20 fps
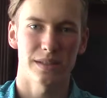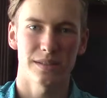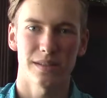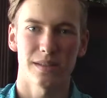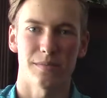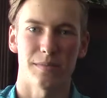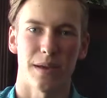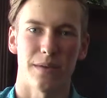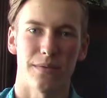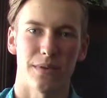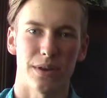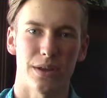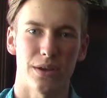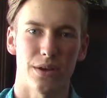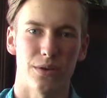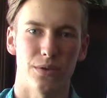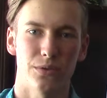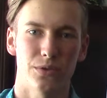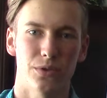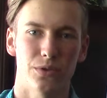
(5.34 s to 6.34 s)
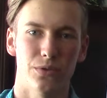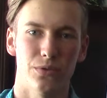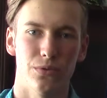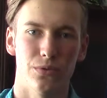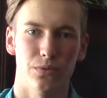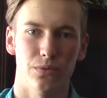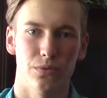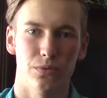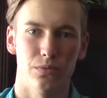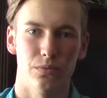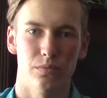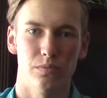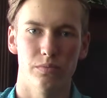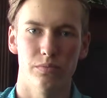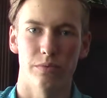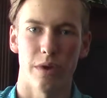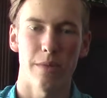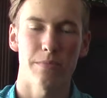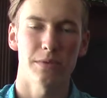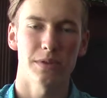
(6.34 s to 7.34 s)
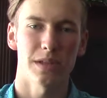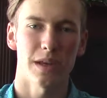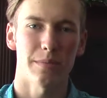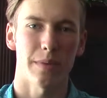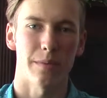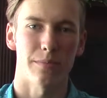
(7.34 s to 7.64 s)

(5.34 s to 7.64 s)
is my video to represent